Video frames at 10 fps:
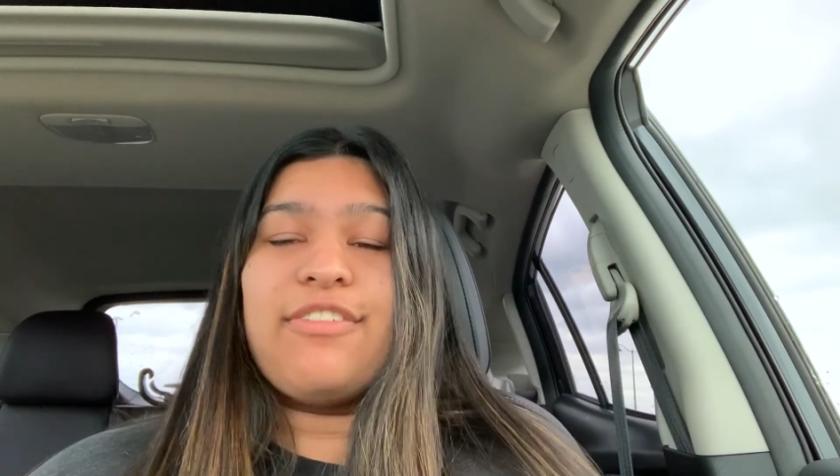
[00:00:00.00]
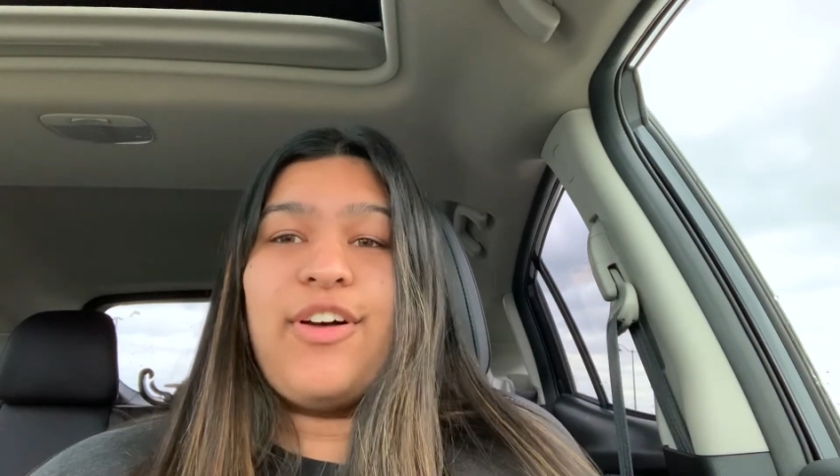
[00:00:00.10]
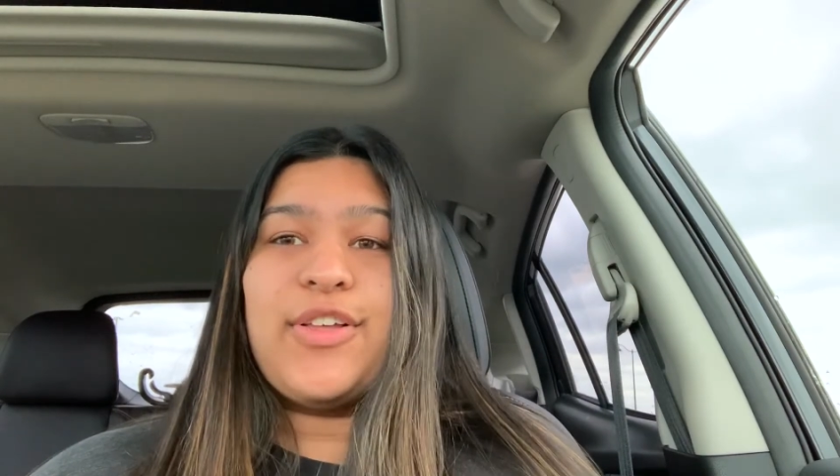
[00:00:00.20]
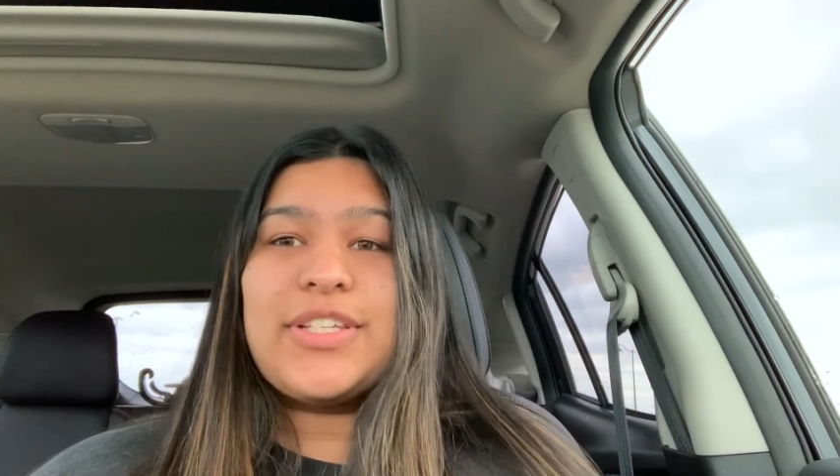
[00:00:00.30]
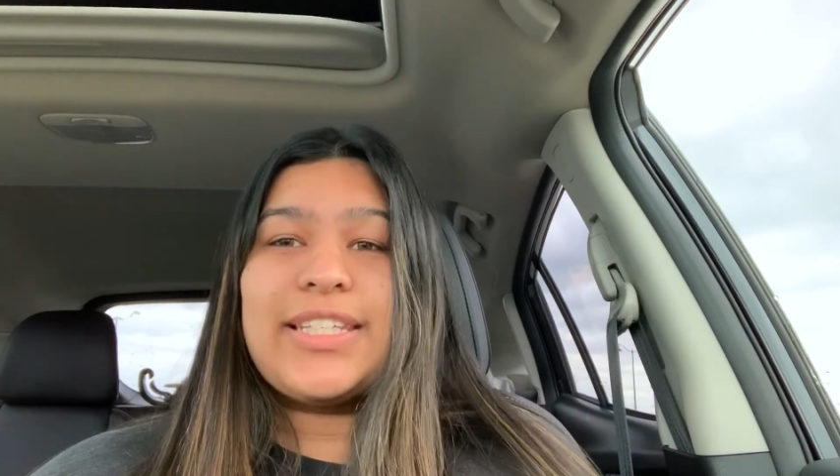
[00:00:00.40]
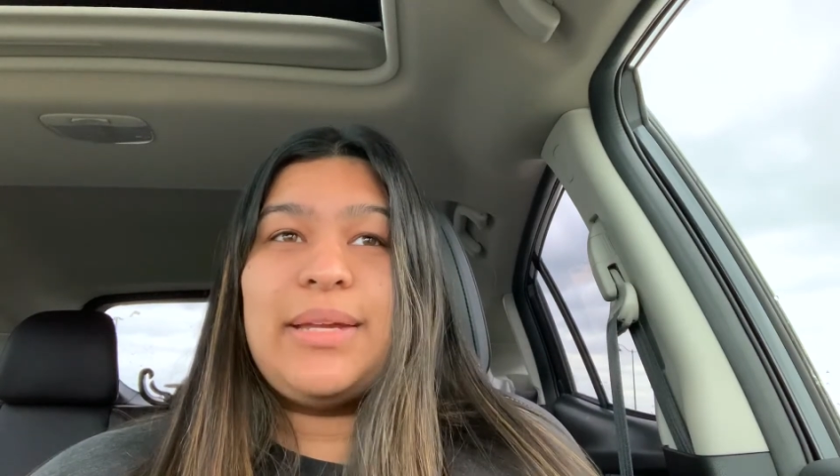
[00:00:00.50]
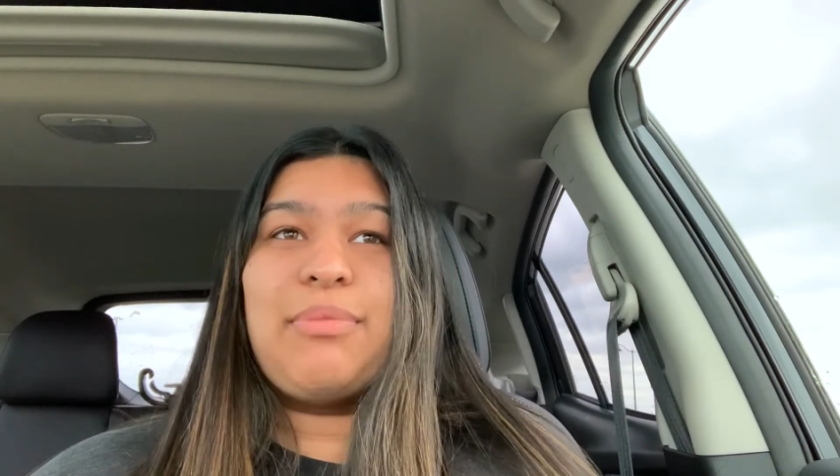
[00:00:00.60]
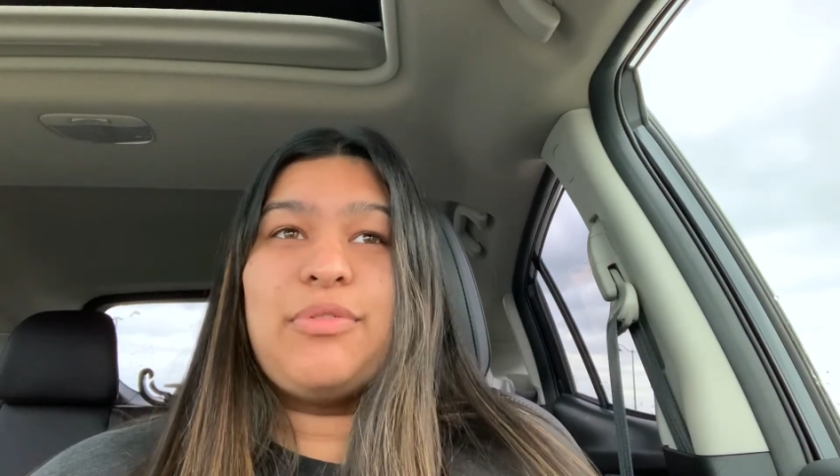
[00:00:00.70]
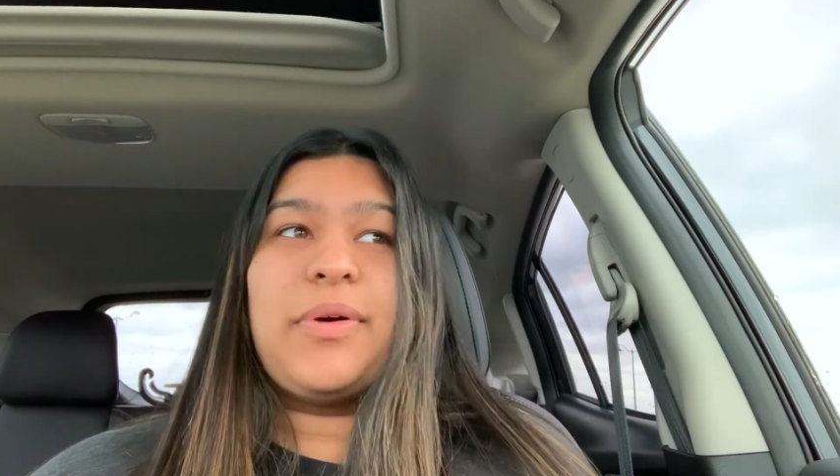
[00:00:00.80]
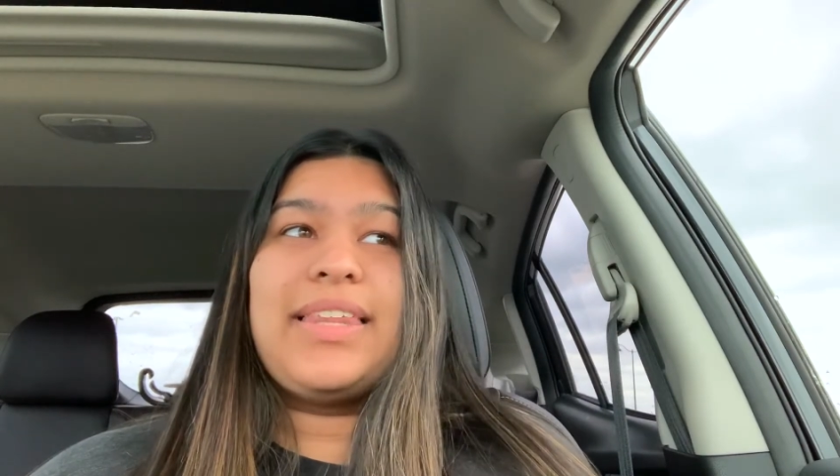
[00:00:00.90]
fall asleep
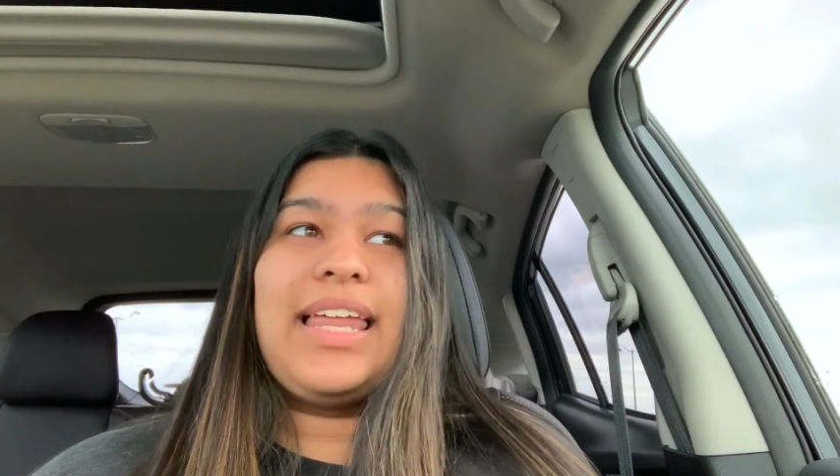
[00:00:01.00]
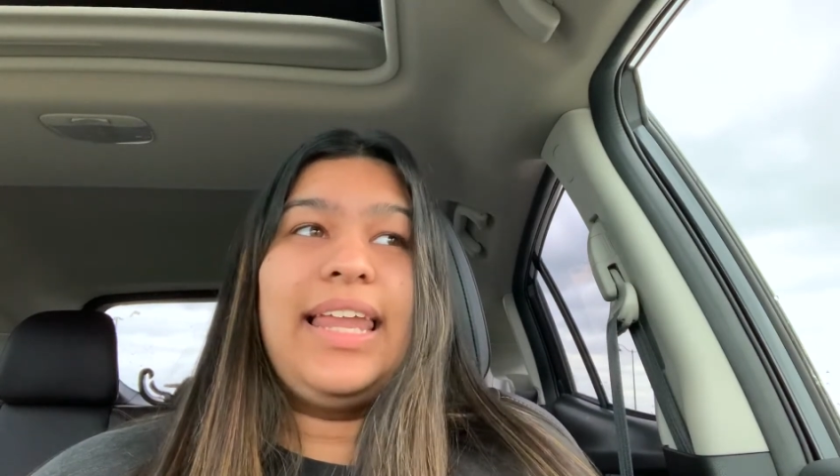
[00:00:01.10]
before that.